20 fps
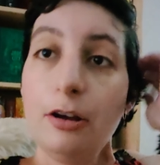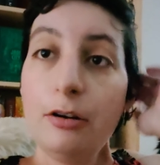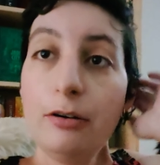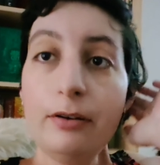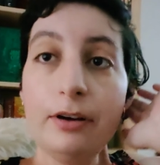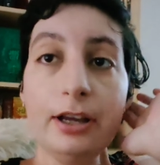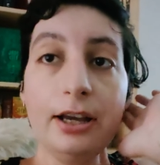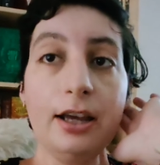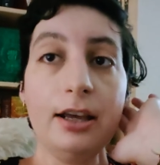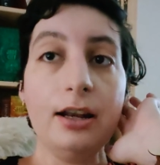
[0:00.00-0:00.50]

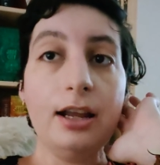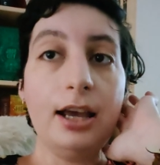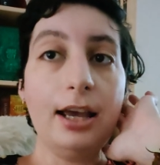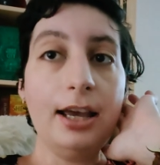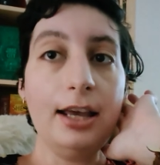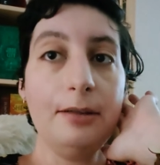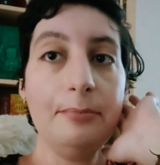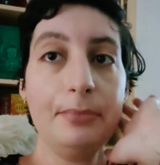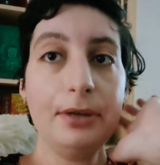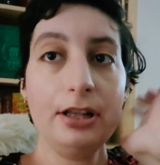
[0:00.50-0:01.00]
Alright, I
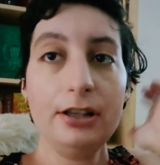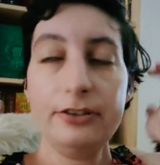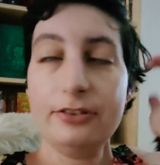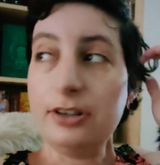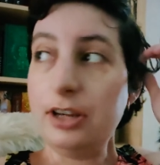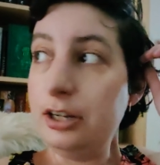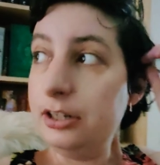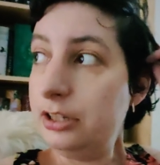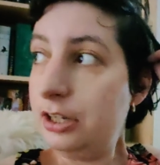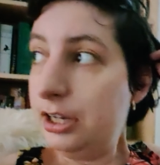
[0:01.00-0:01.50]
had my
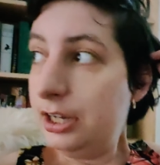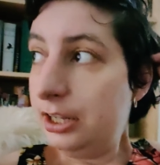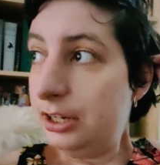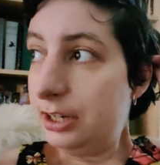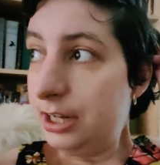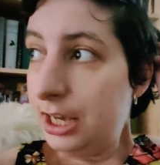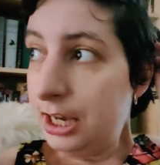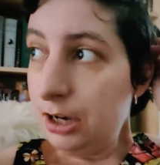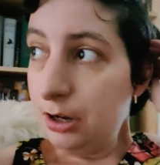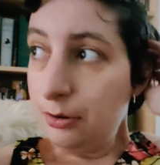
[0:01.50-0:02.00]
lasagna
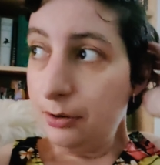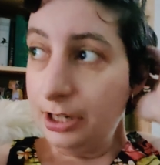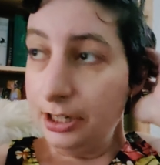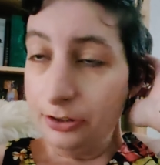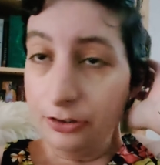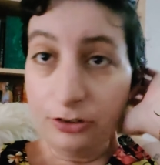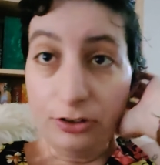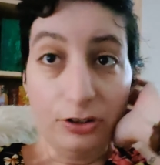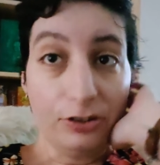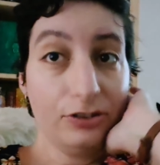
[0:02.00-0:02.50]
and now
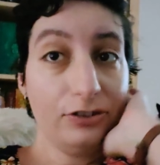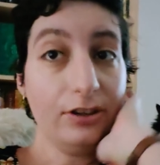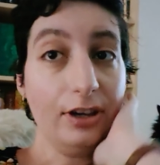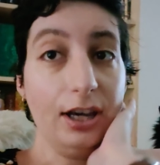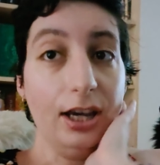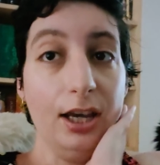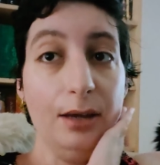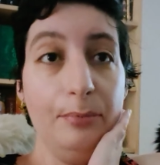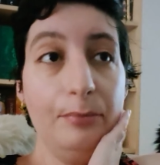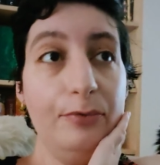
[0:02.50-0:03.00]
it's just
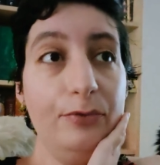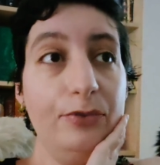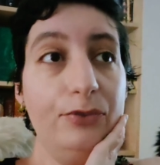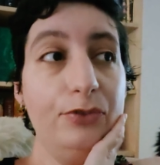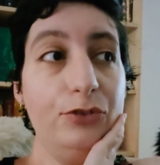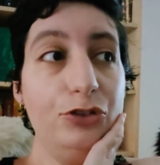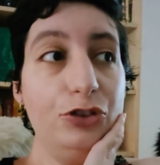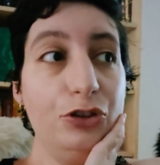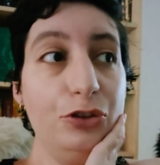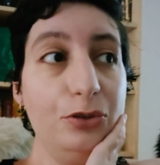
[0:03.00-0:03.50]
time
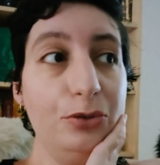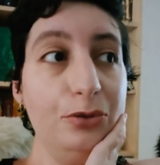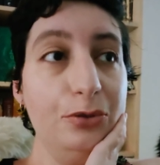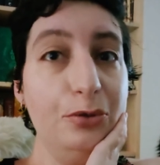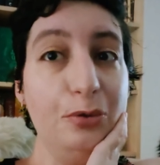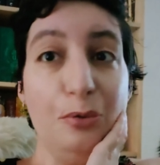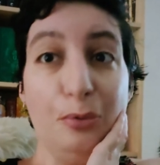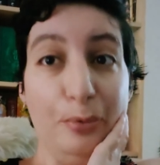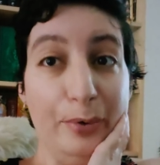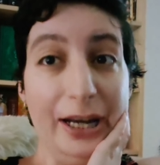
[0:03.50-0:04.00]

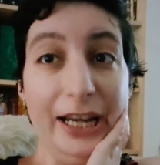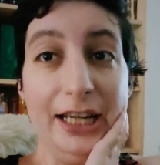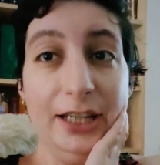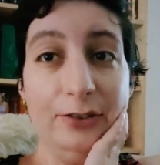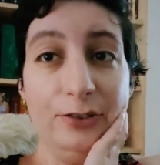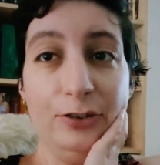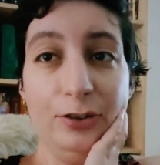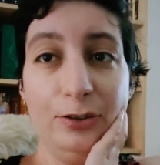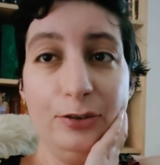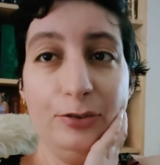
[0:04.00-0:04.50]
to
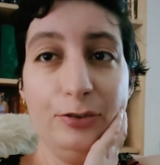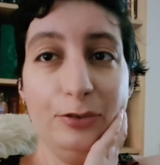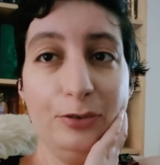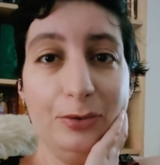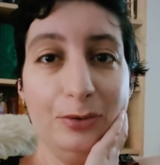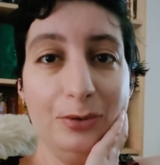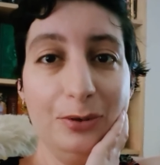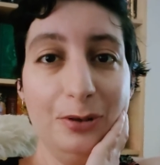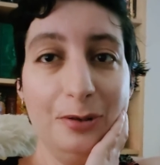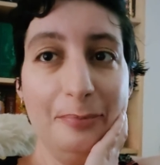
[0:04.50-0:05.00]
wait
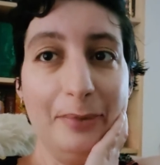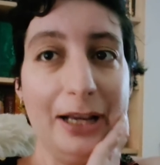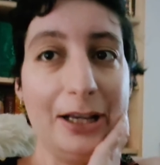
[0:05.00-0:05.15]
for